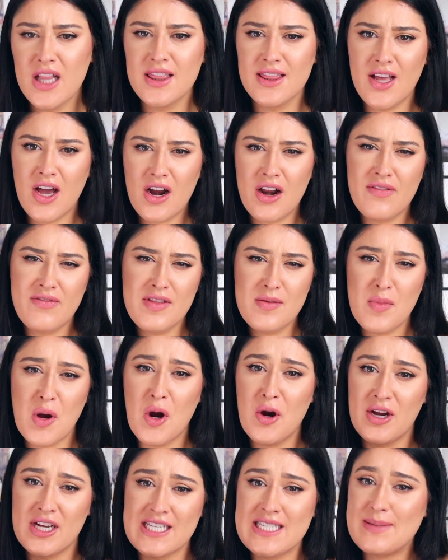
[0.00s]
lot of them
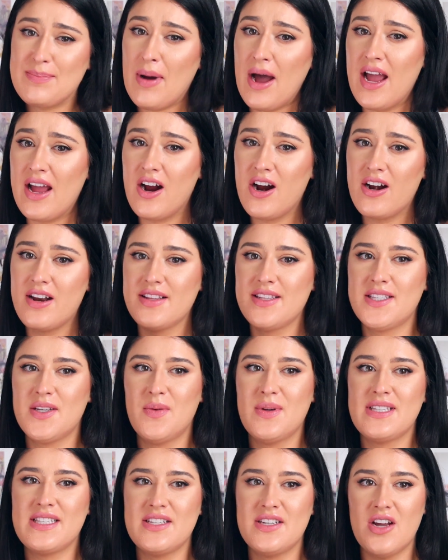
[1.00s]
are expired, and so
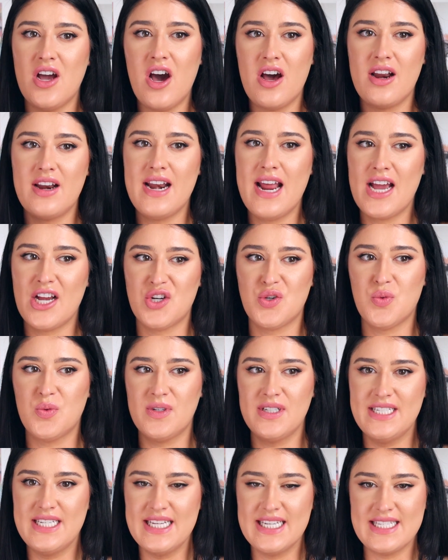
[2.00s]
it's not an actual
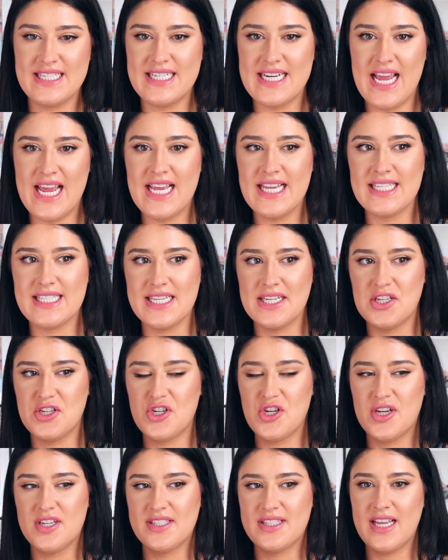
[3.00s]
distaste, it's
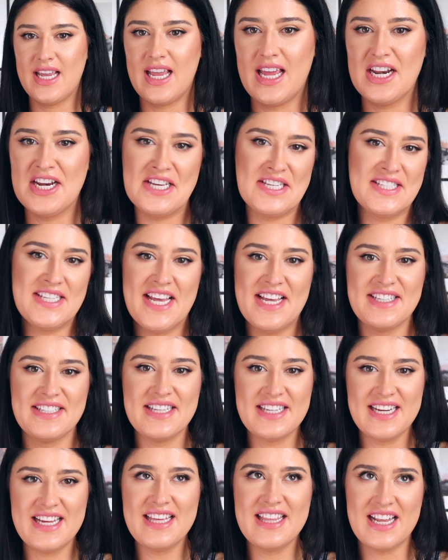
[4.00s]
just like a
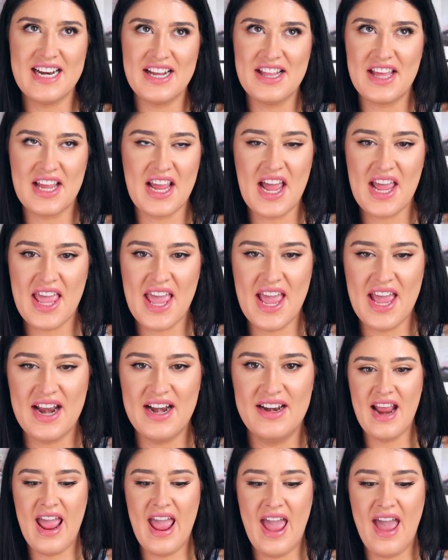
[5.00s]
necessity that I can't
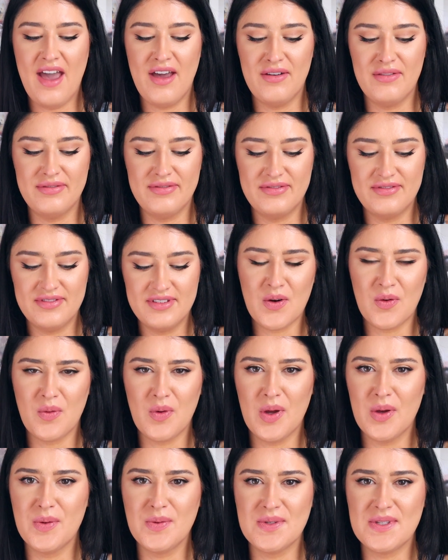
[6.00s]
have
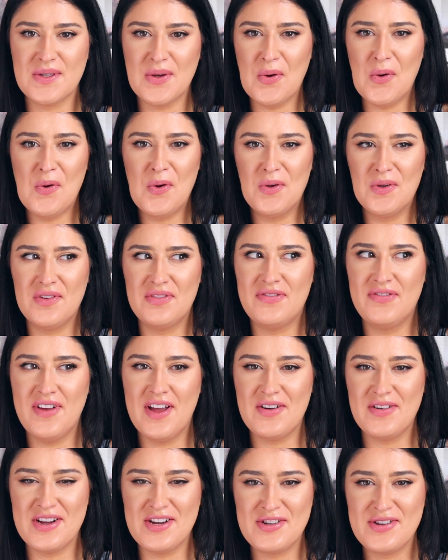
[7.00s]
gross old
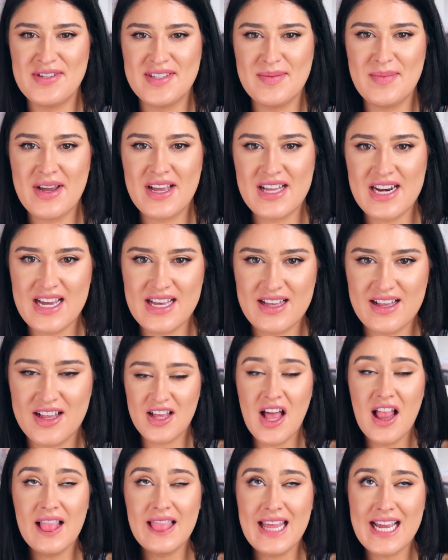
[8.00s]
foundations in my
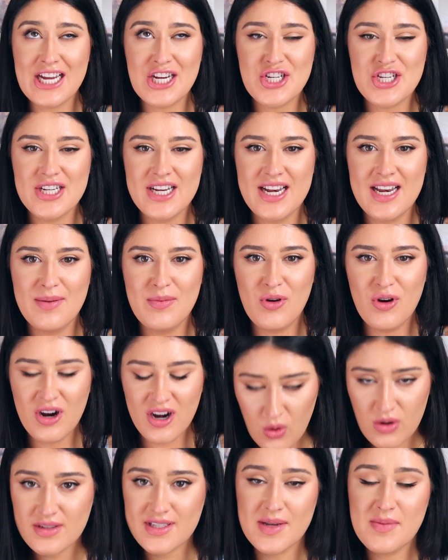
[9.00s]
collection anymore.
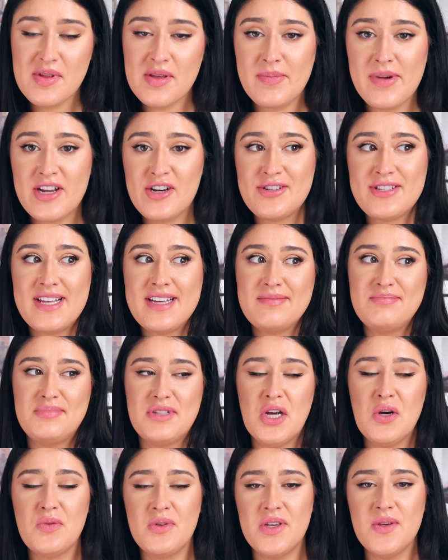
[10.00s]
Or some of them I just like
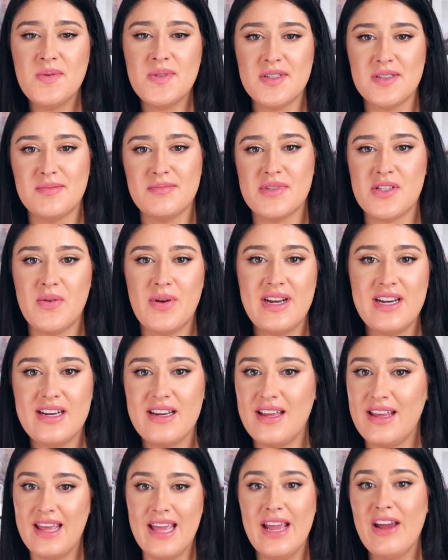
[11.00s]
don't use them, so I need to
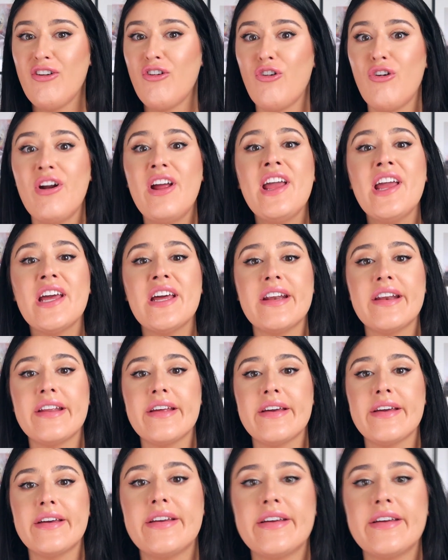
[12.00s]
get rid.